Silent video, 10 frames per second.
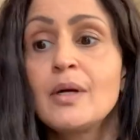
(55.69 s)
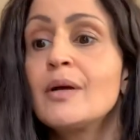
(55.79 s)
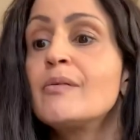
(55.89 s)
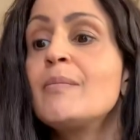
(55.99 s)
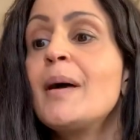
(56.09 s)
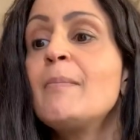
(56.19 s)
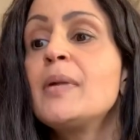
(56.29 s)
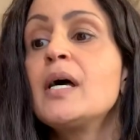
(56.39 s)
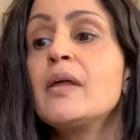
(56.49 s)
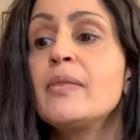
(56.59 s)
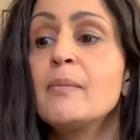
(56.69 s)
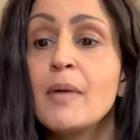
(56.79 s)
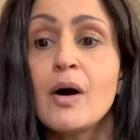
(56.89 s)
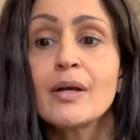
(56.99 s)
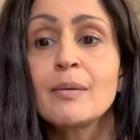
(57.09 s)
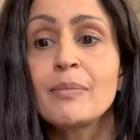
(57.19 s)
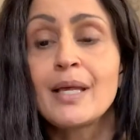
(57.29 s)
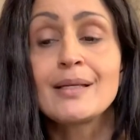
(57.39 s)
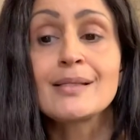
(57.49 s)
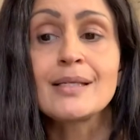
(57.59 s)
remember the
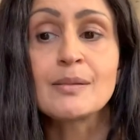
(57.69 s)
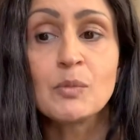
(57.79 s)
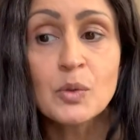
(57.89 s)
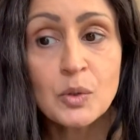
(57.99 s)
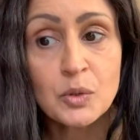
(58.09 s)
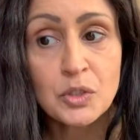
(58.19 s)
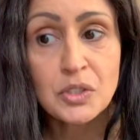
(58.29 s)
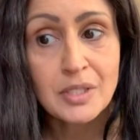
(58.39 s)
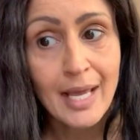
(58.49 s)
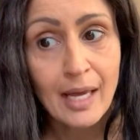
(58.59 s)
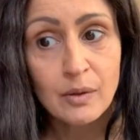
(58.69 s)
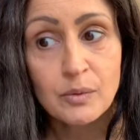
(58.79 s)
marketplace is more cautious now,